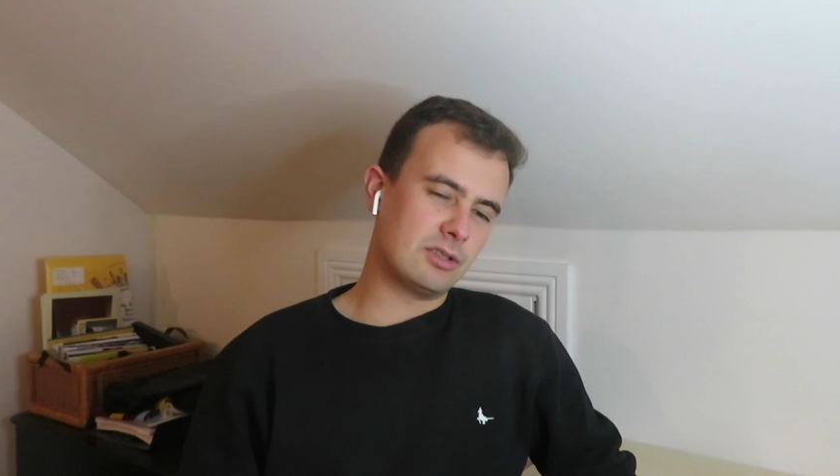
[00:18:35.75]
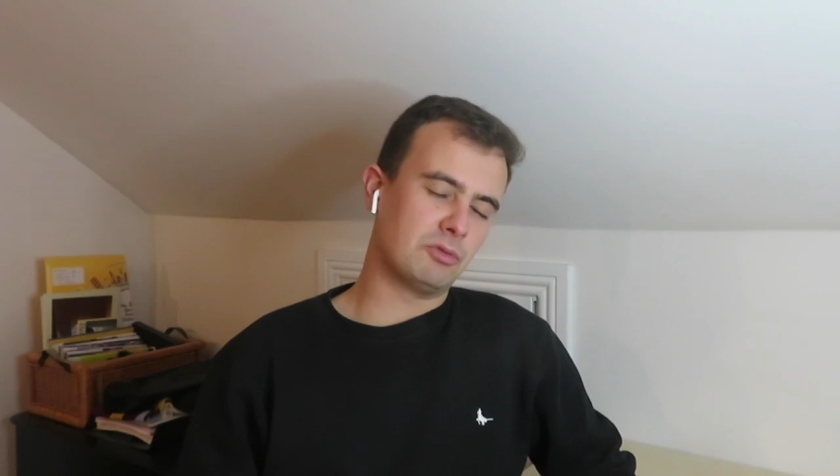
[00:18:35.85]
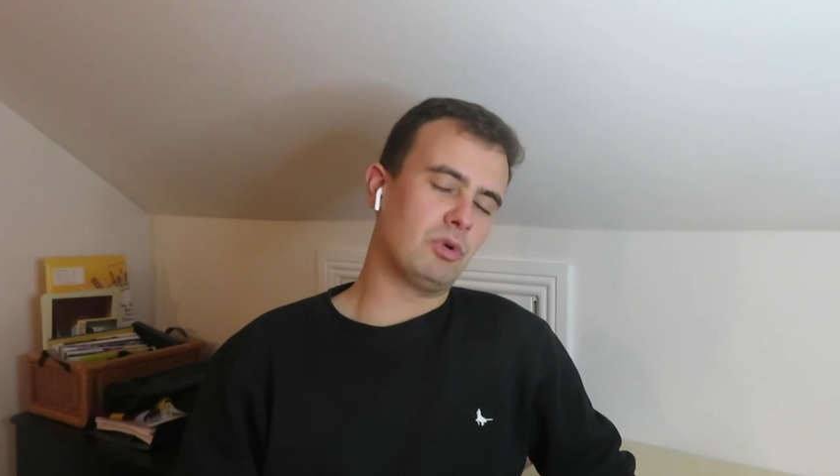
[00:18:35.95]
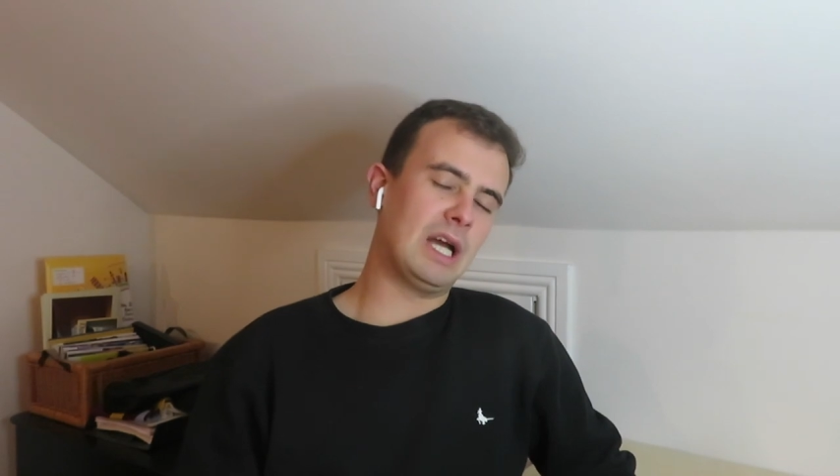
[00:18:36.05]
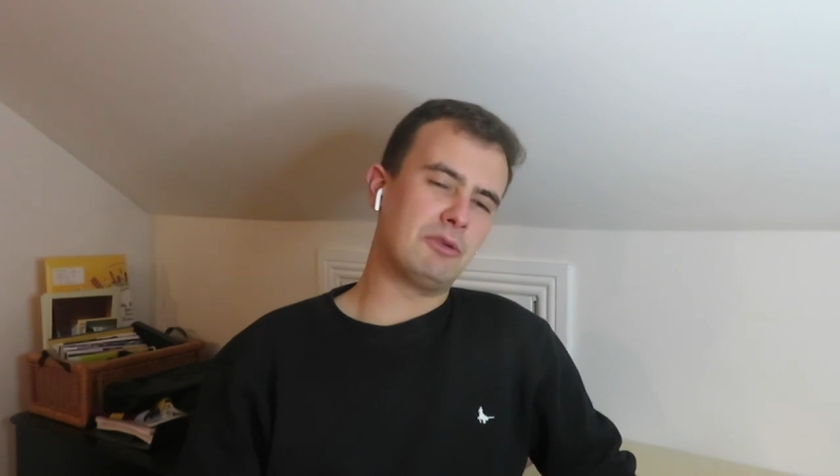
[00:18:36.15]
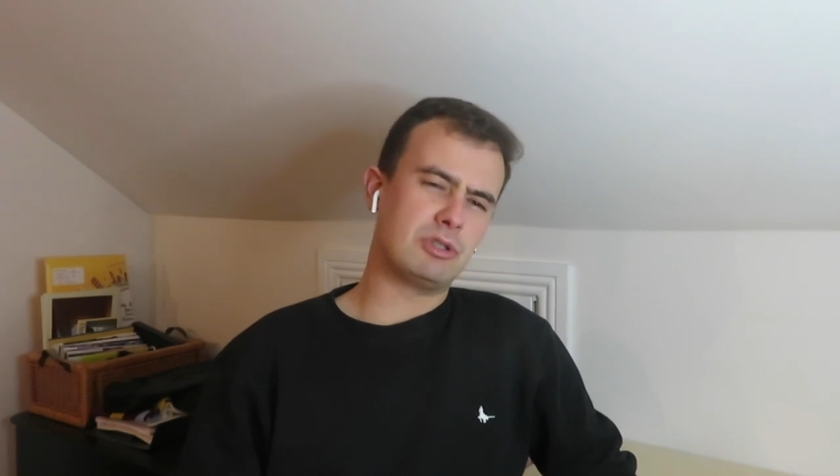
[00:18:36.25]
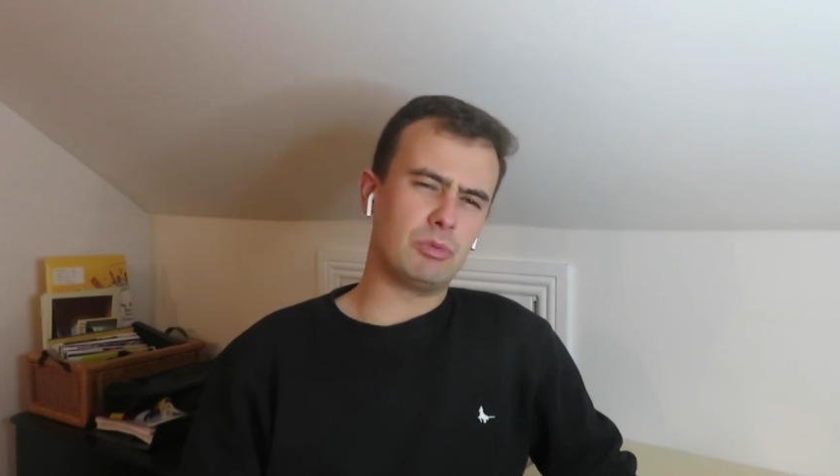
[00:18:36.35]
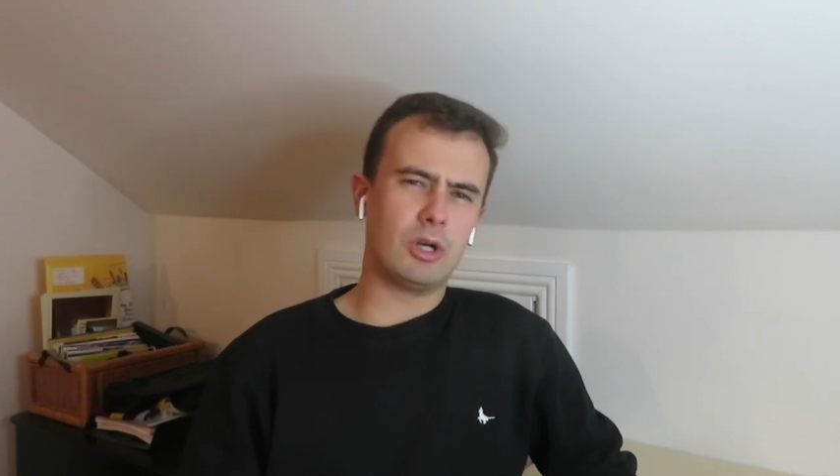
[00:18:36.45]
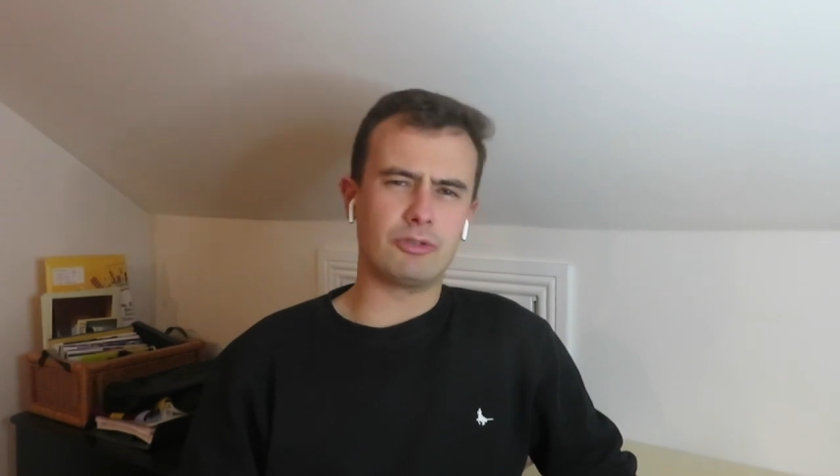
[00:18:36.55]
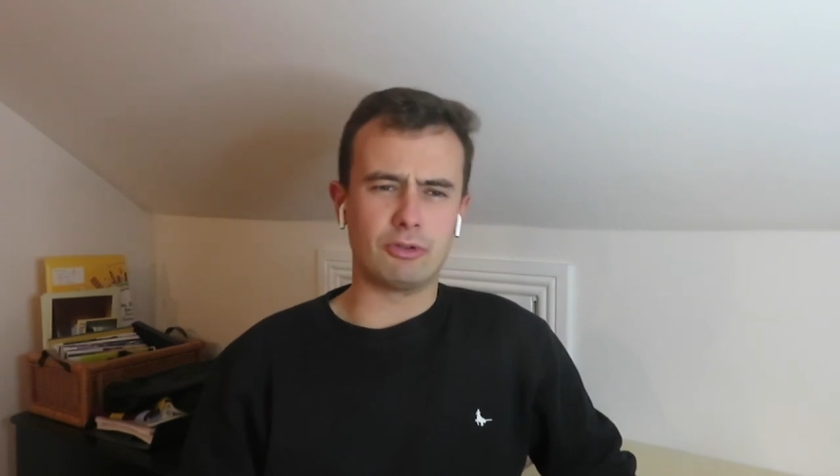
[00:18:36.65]
to how she
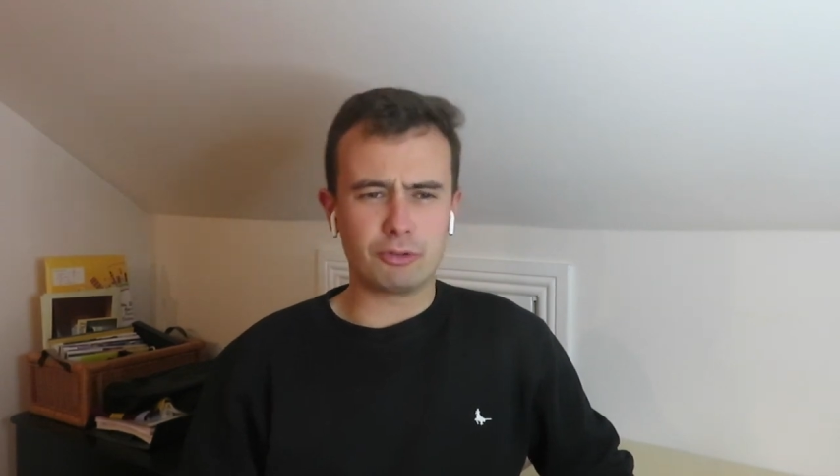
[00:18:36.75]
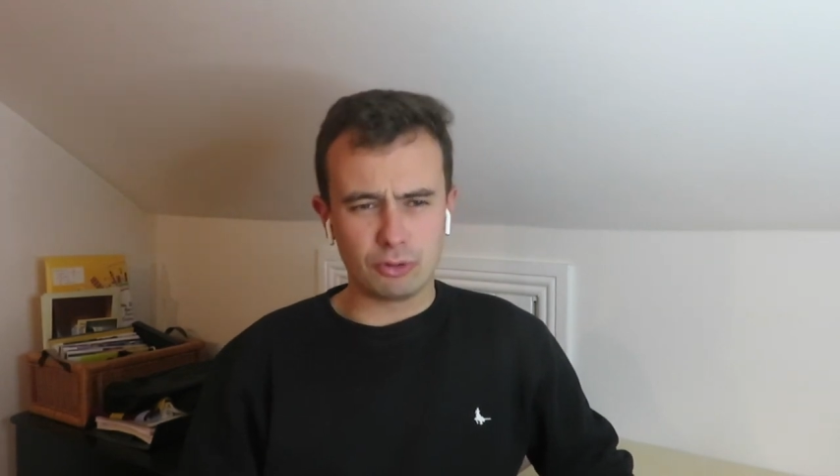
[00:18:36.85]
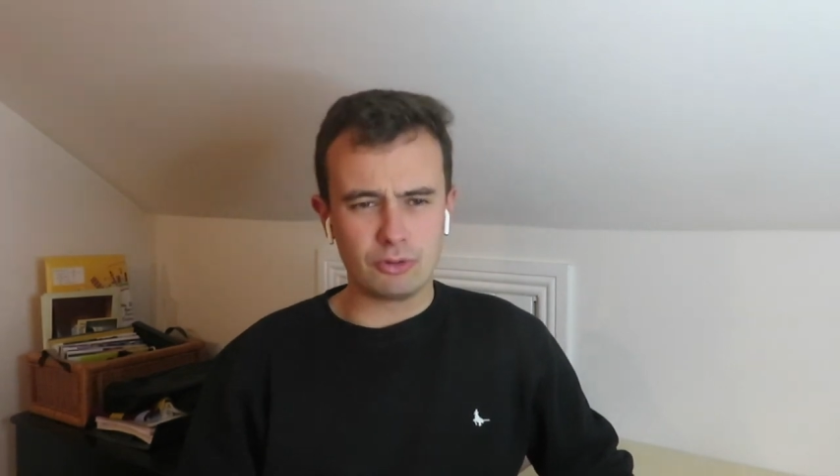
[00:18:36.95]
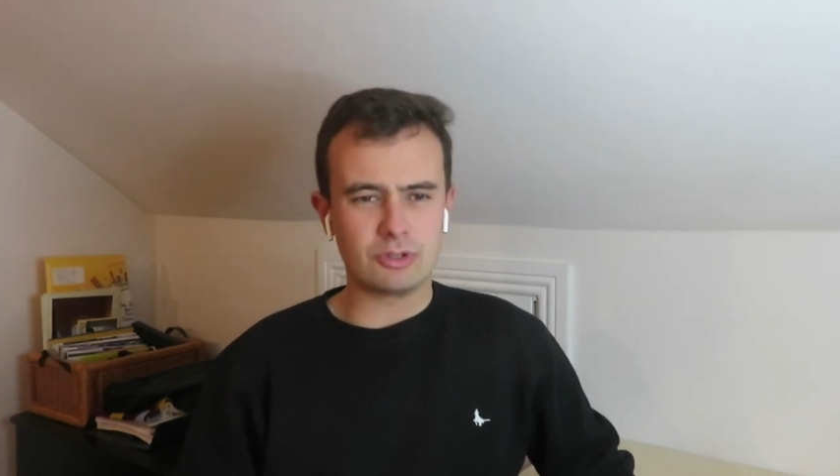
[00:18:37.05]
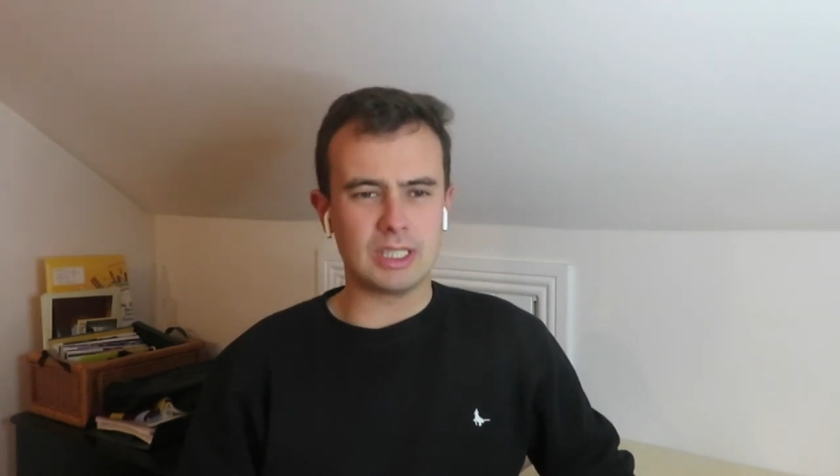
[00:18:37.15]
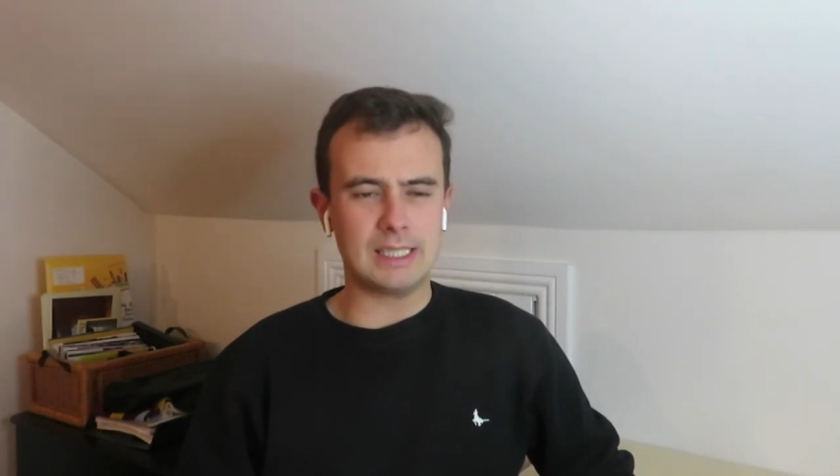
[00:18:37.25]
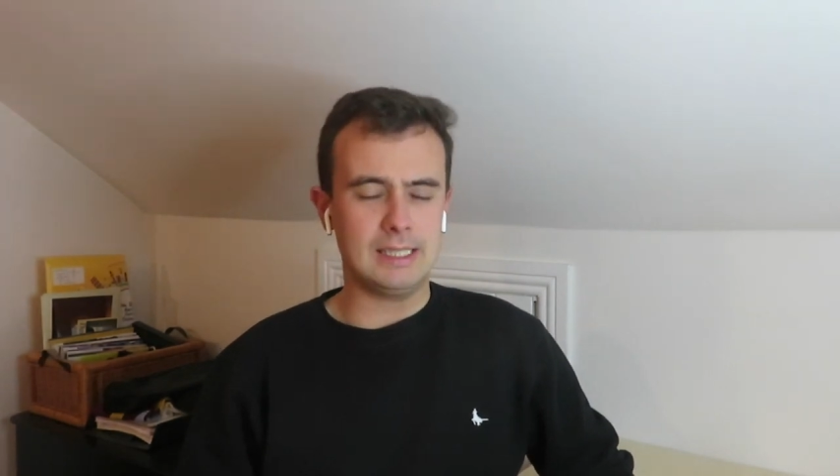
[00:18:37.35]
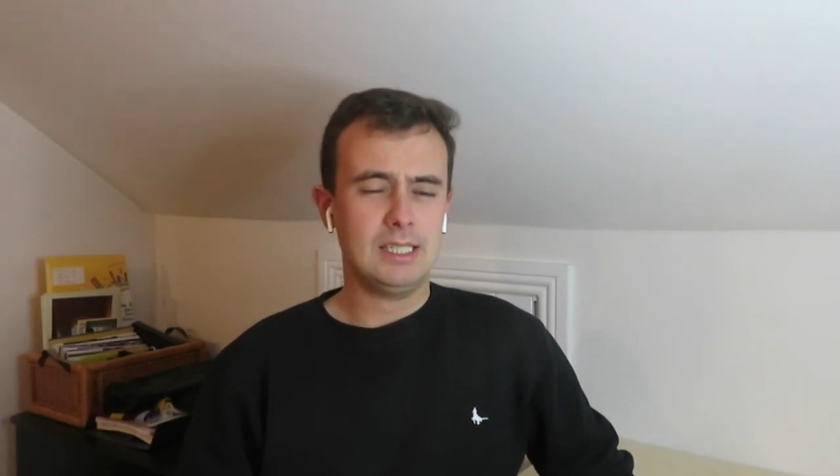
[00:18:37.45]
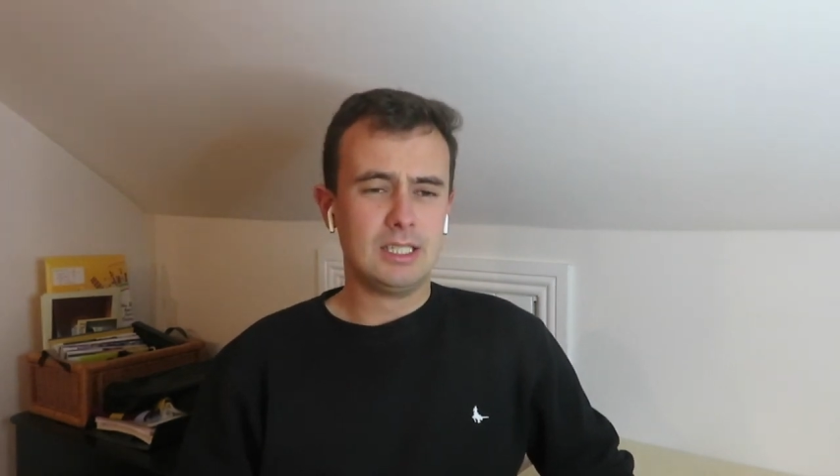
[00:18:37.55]
was on Sunday,